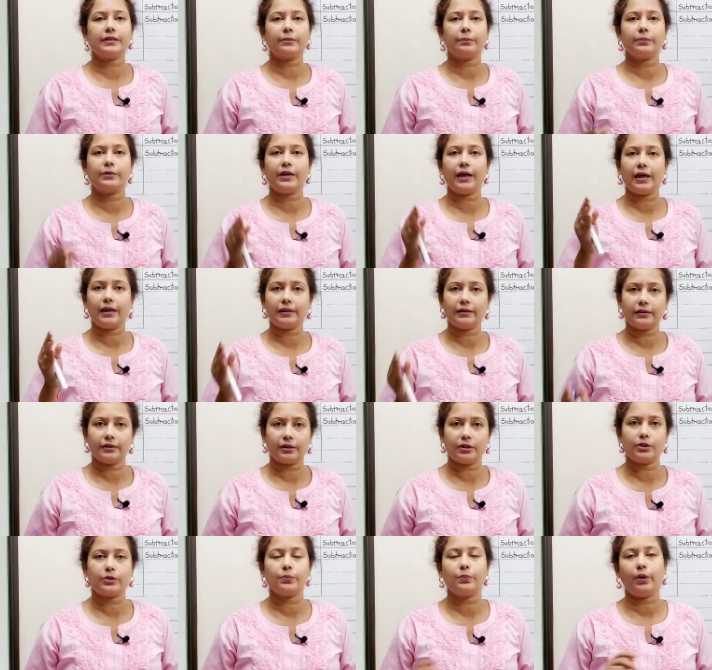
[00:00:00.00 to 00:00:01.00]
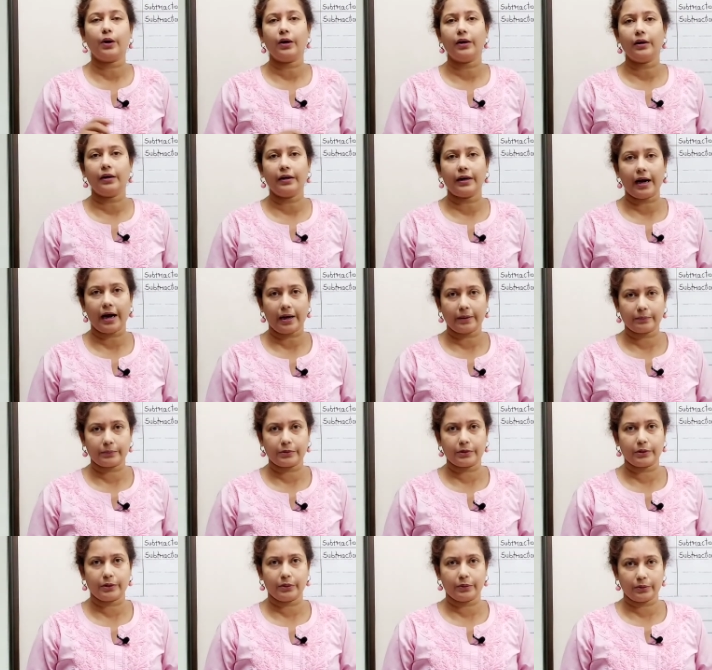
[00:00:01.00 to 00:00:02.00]
subtract the smaller
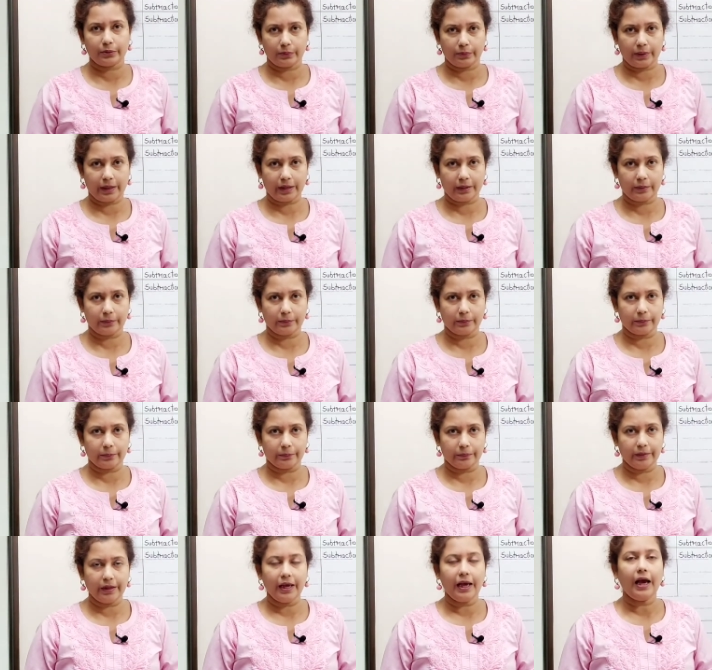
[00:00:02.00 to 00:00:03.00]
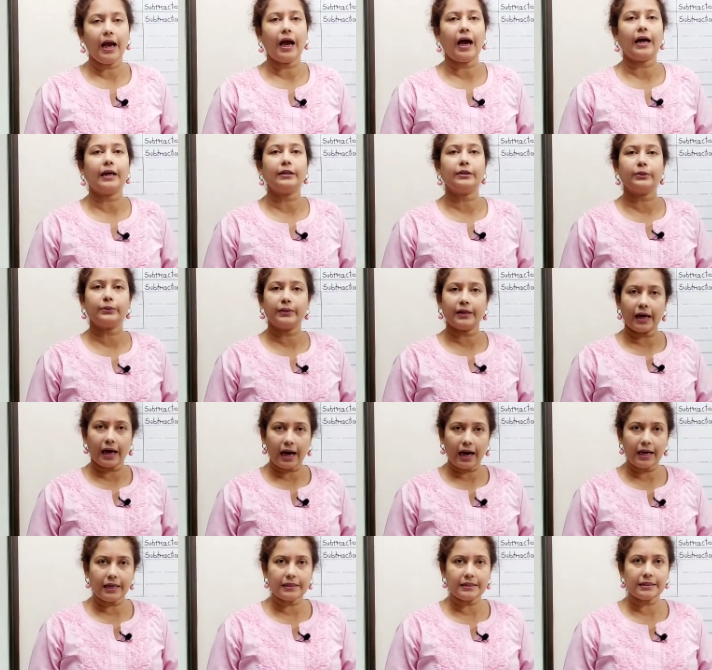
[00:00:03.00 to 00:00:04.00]
absolute value. And to the
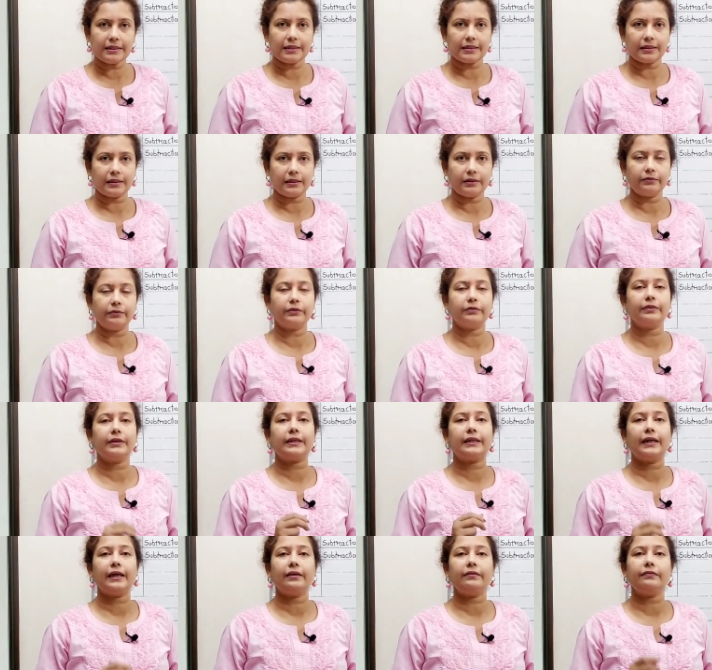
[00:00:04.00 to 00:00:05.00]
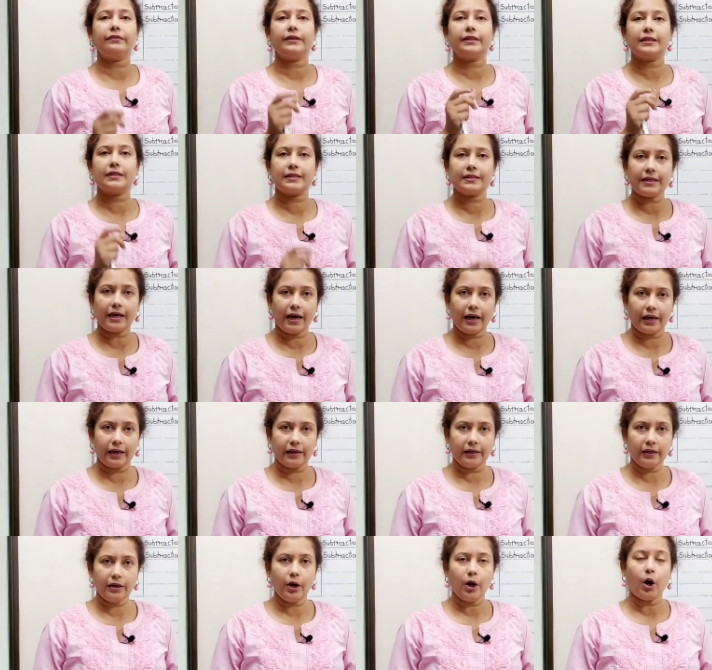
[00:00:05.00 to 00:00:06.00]
answer we will give the
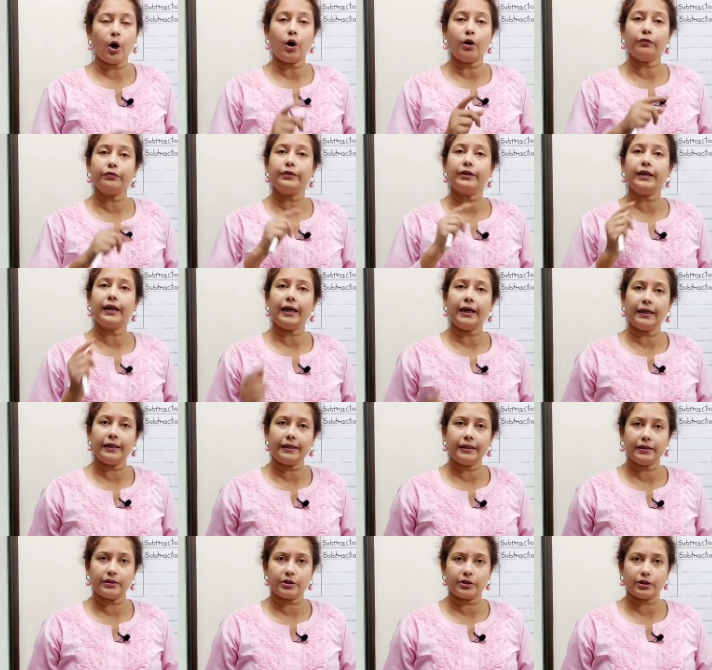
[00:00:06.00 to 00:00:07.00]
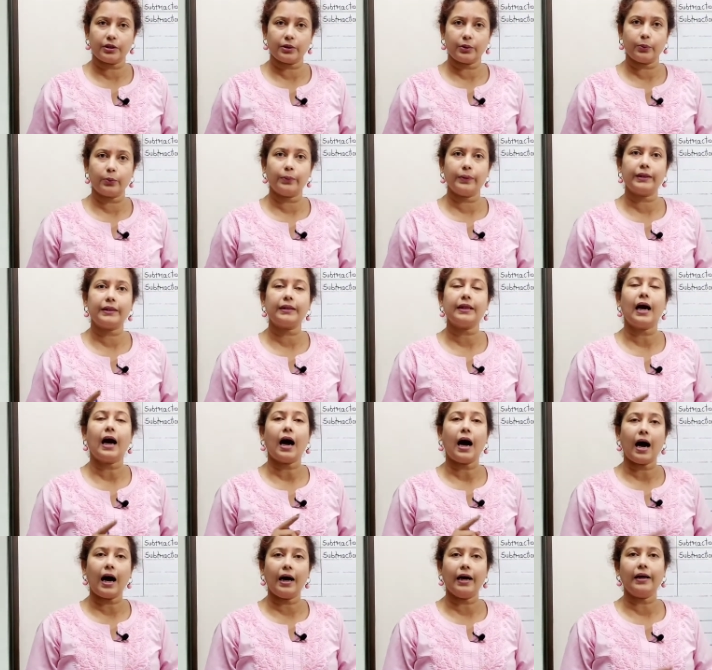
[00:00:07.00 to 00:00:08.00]
sign of the integer with
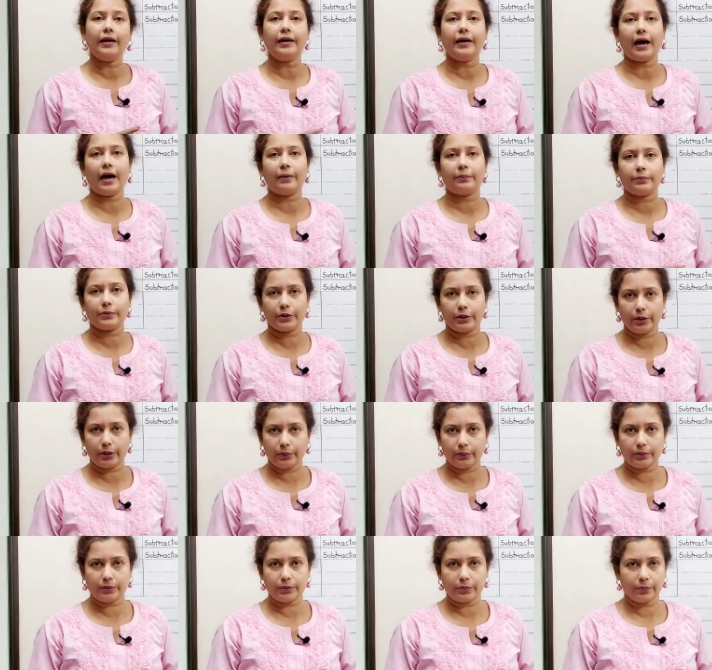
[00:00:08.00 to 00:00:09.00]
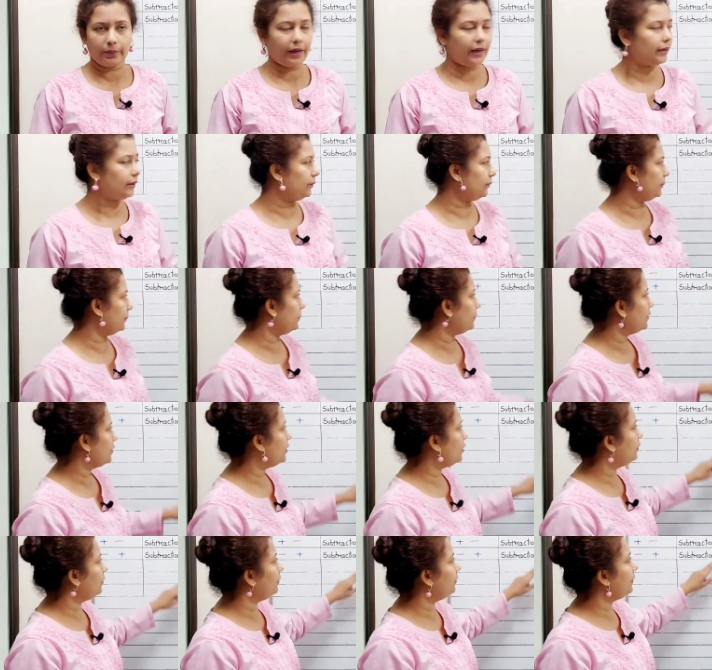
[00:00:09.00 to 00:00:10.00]
higher absolute value.
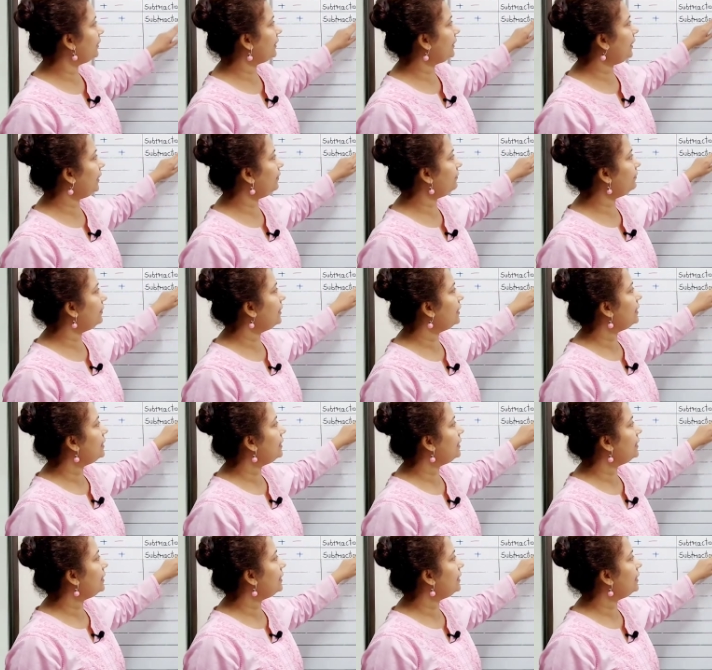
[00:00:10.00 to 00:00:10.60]
So we will give